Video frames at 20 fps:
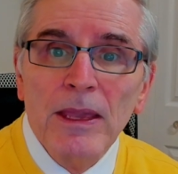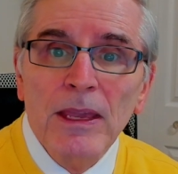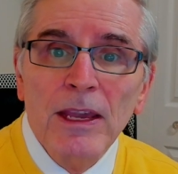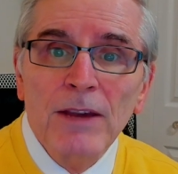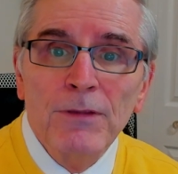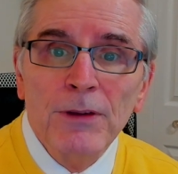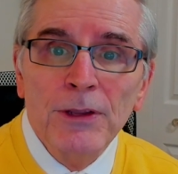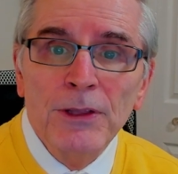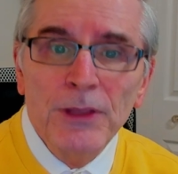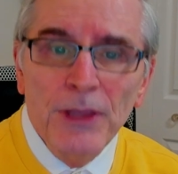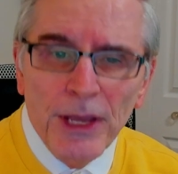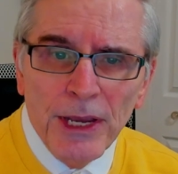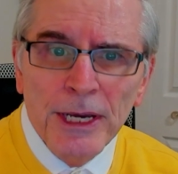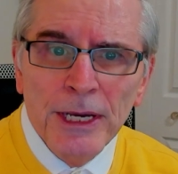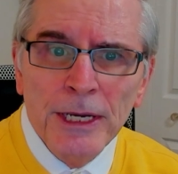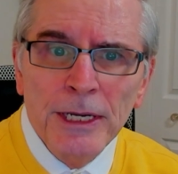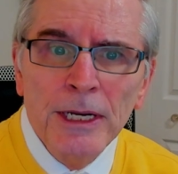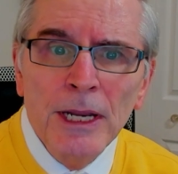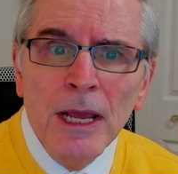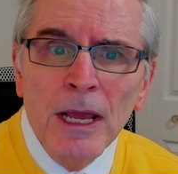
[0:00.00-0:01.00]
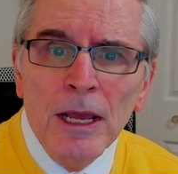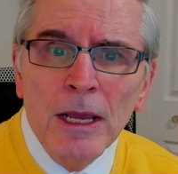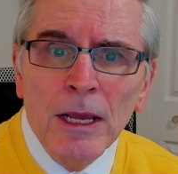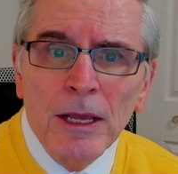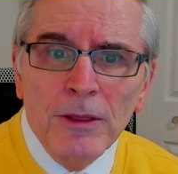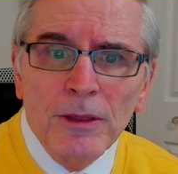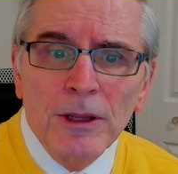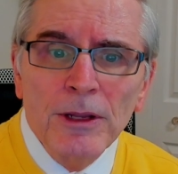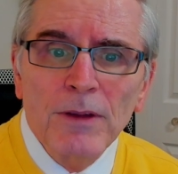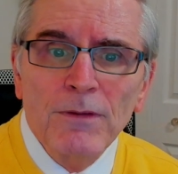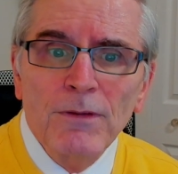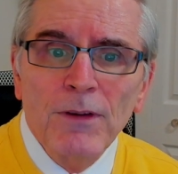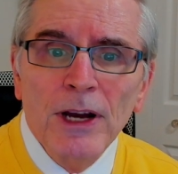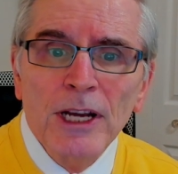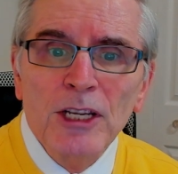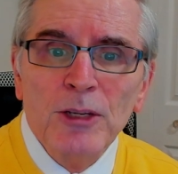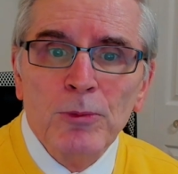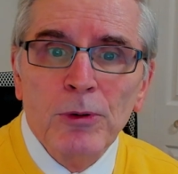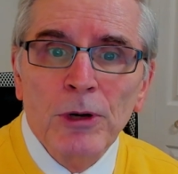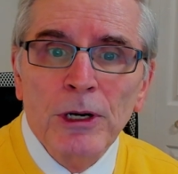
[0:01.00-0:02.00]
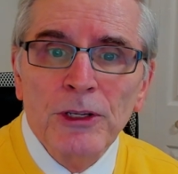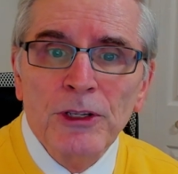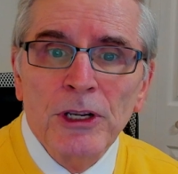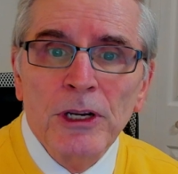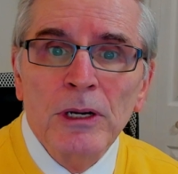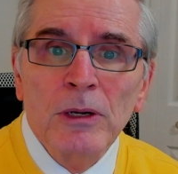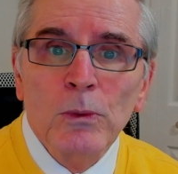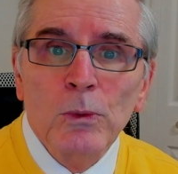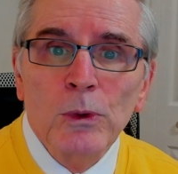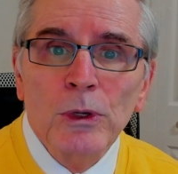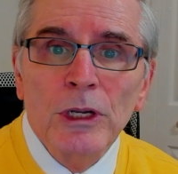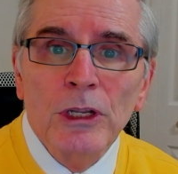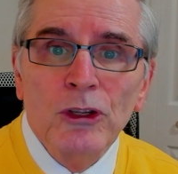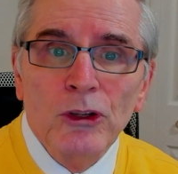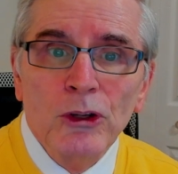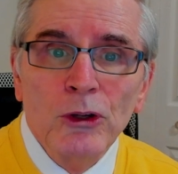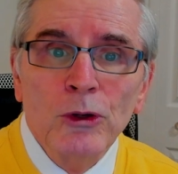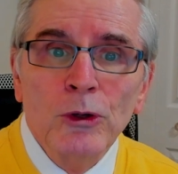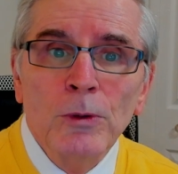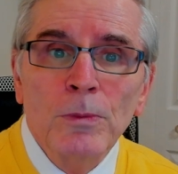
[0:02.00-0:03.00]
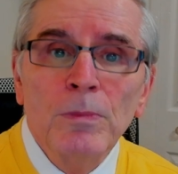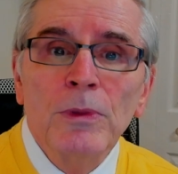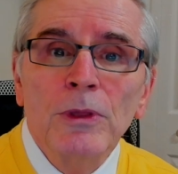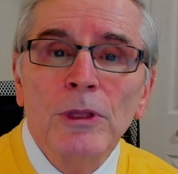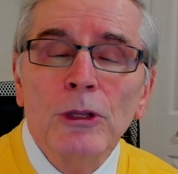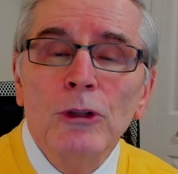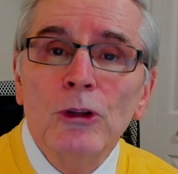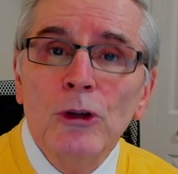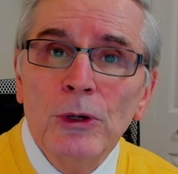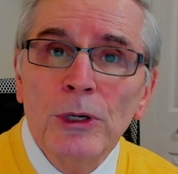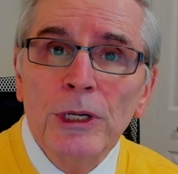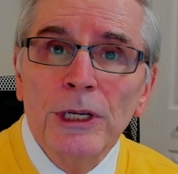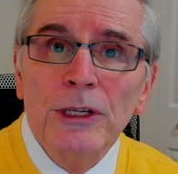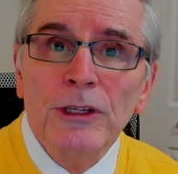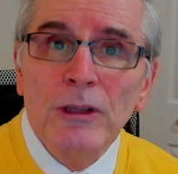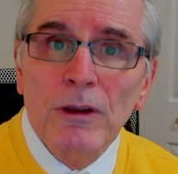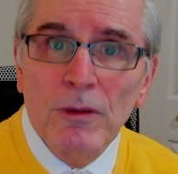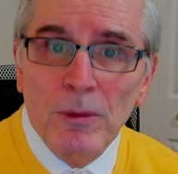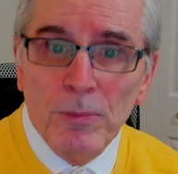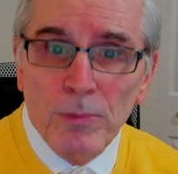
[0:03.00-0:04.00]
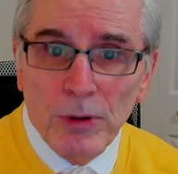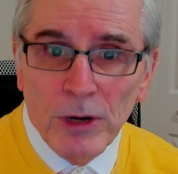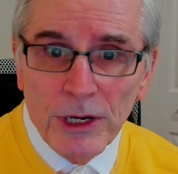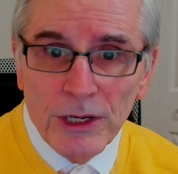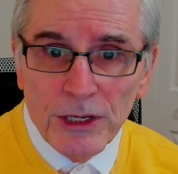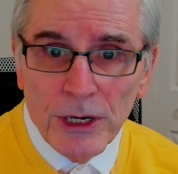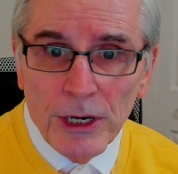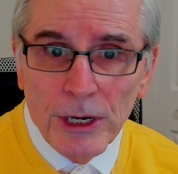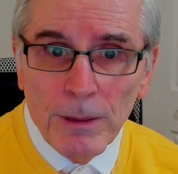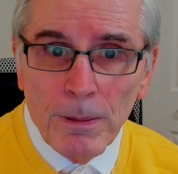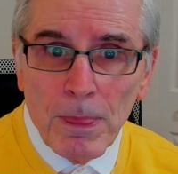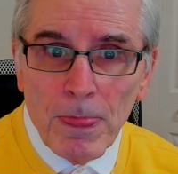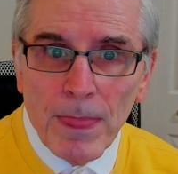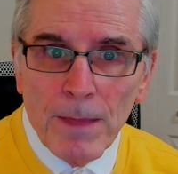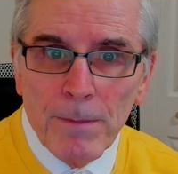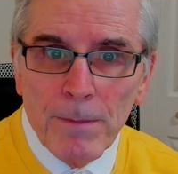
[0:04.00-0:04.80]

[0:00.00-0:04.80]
If it did, then the vice president would assume the duties of the president.